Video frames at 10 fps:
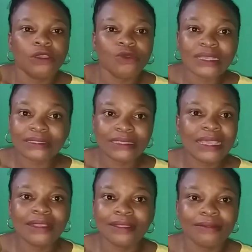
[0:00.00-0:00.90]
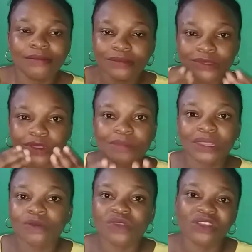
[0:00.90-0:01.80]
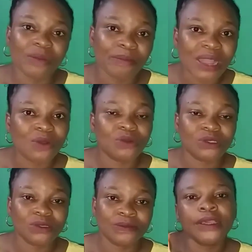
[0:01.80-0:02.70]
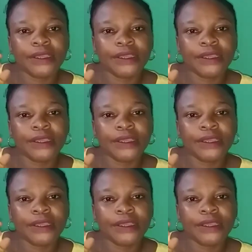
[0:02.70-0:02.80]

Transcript: you are saying something with your mouth.